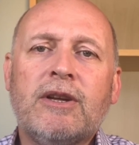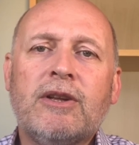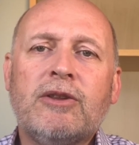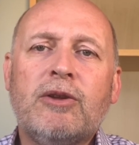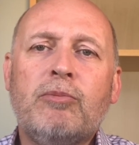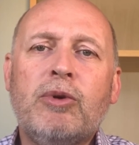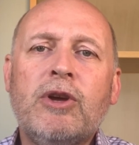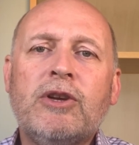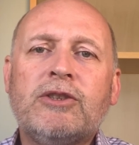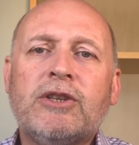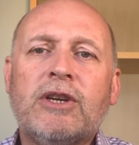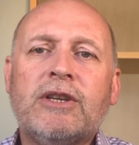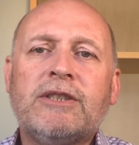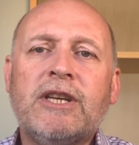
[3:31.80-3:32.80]
The
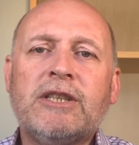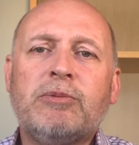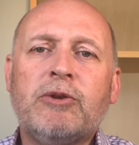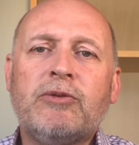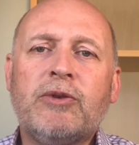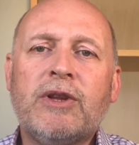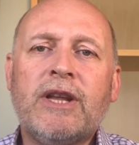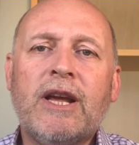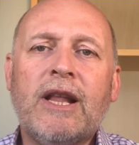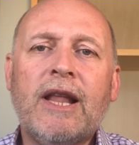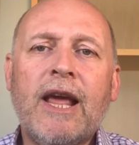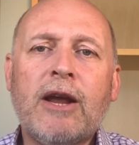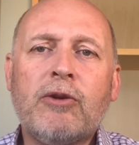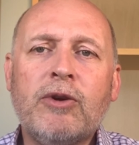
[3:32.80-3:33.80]
bursa sits between the
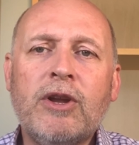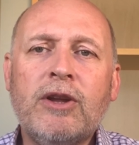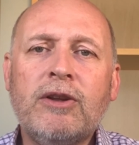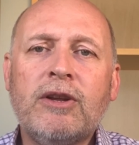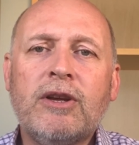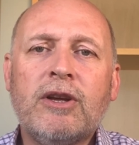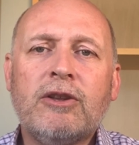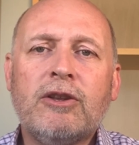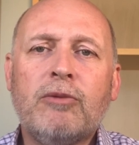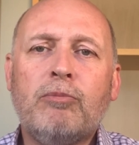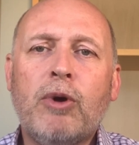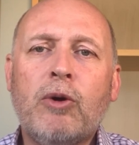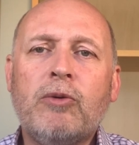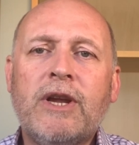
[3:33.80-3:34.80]
olecranon, the
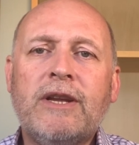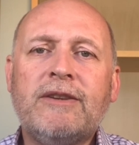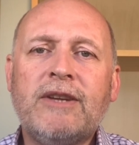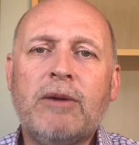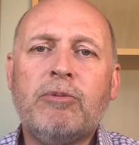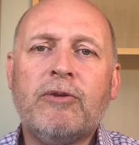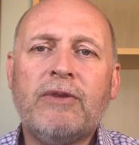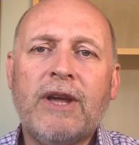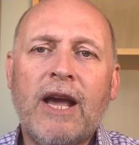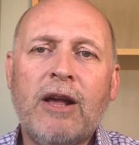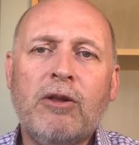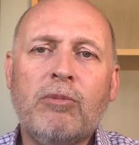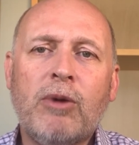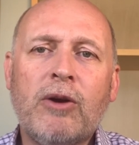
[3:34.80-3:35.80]
bony tip of the
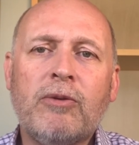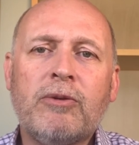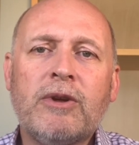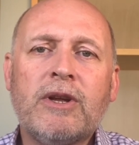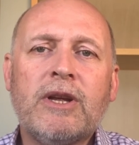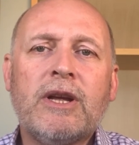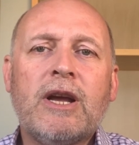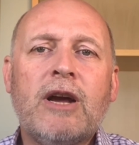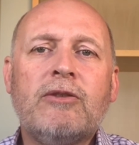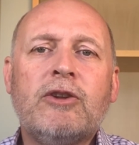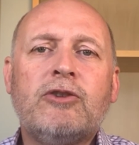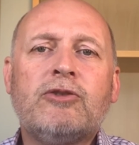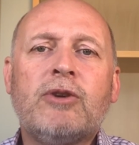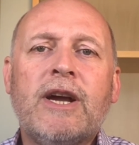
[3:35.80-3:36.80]
elbow, and
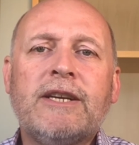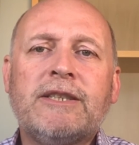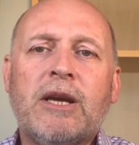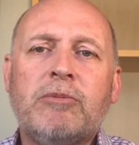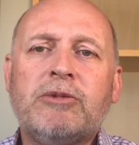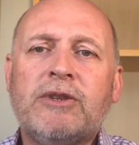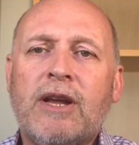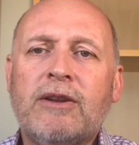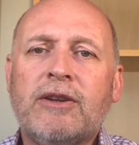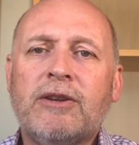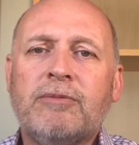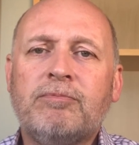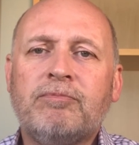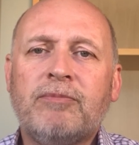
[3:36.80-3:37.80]
the triceps
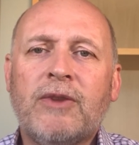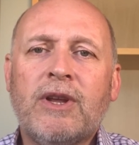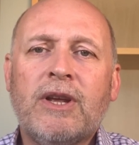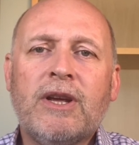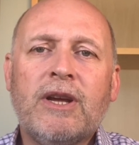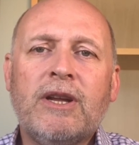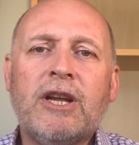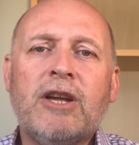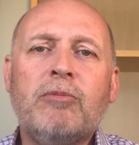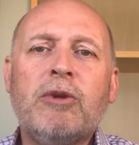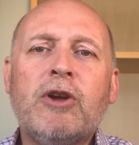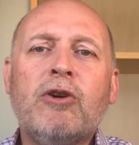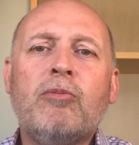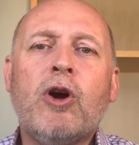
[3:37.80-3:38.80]
tendon, and it can
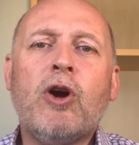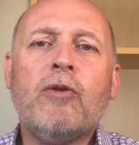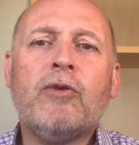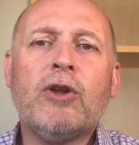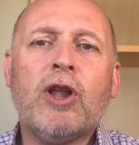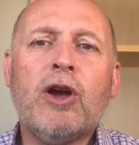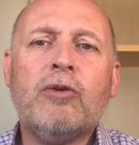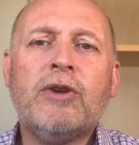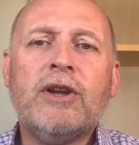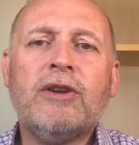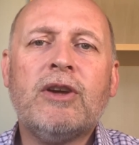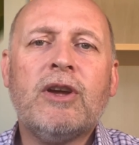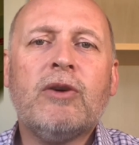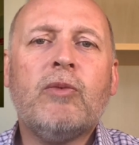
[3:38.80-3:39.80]
become
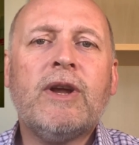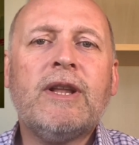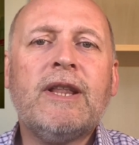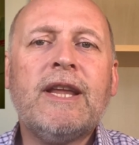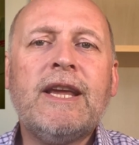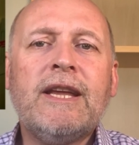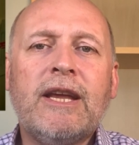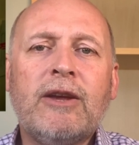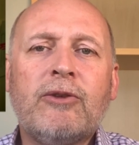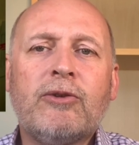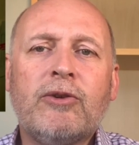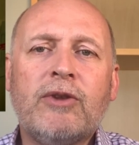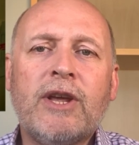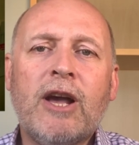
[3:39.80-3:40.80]
overloaded when leaning
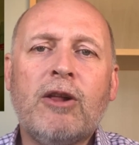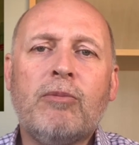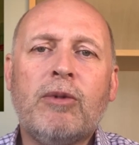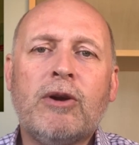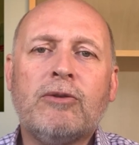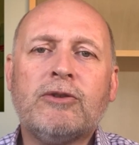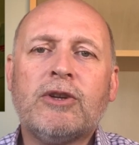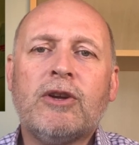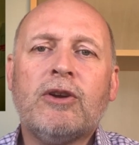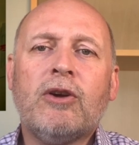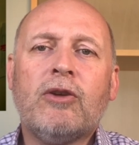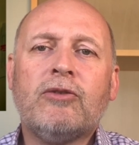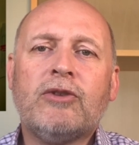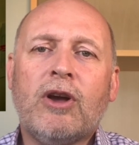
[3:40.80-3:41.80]
through the elbows
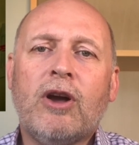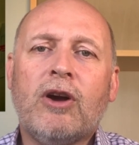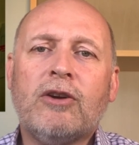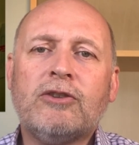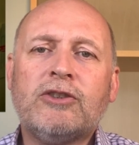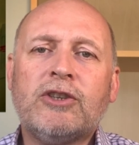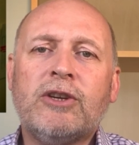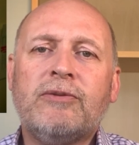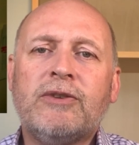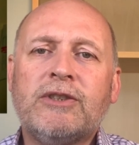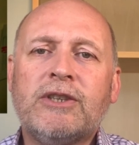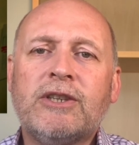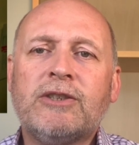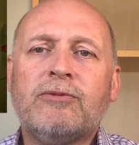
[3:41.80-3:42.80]
onto hard
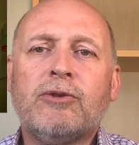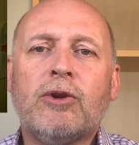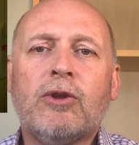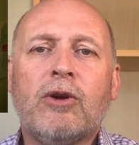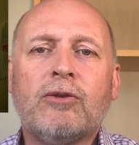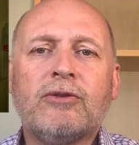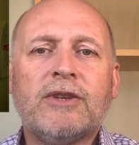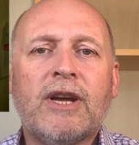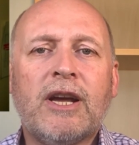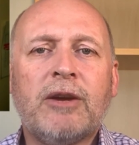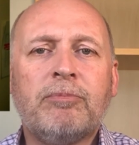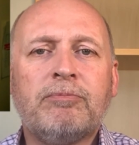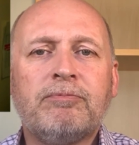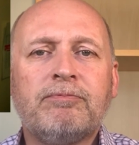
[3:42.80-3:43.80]
surfaces for a long time.